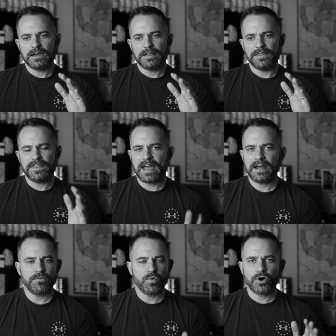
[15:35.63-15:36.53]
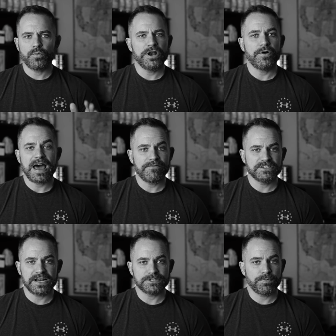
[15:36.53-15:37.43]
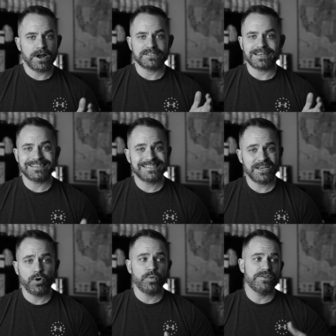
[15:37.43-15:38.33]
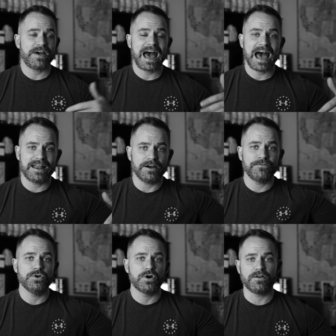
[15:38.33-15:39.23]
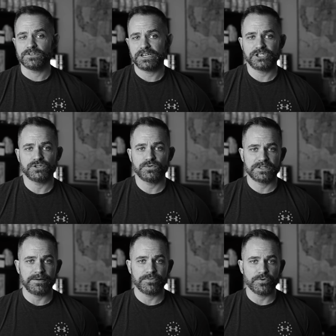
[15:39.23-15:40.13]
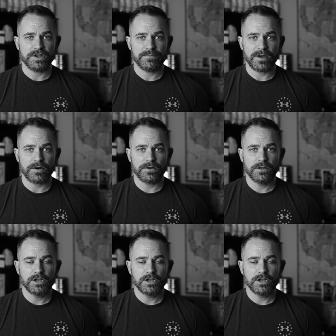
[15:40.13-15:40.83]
We don't advertise price until we've had a few conversations with them through email.